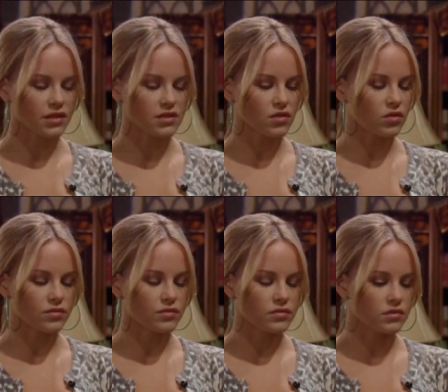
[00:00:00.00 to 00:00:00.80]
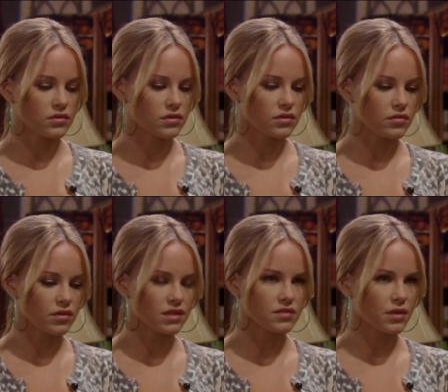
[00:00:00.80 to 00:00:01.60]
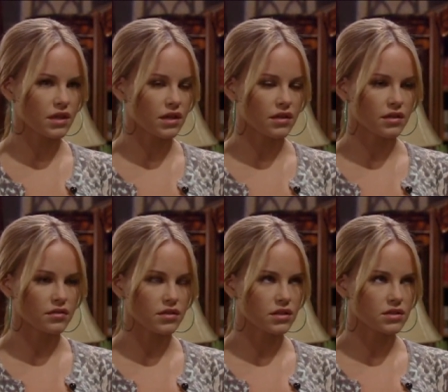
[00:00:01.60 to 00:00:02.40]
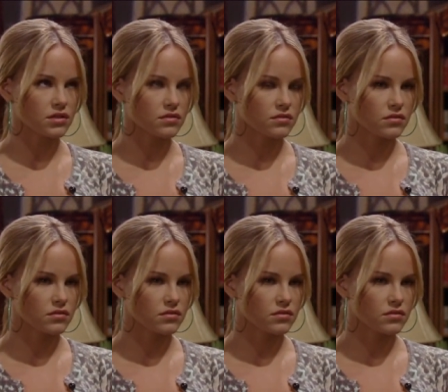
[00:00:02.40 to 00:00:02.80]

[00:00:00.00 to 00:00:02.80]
about this whole Elizabeth thing. I think. No, I won't. Just...